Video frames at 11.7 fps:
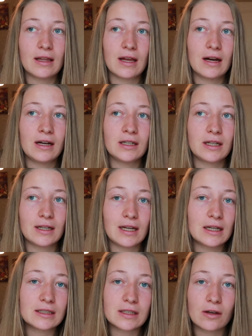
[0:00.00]
there
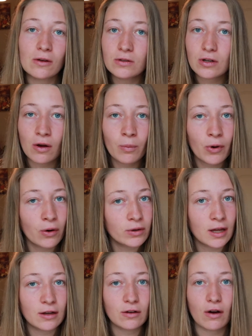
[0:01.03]
there's a huge
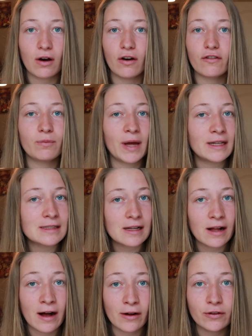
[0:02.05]
component of mental
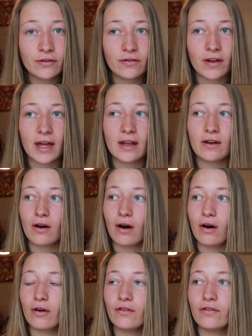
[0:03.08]
health and
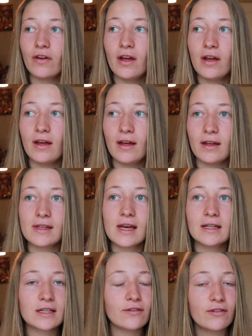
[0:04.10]
of
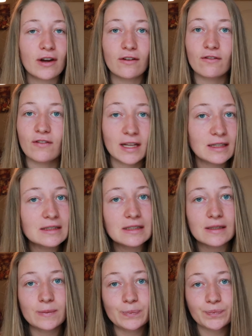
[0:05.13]
yeah different things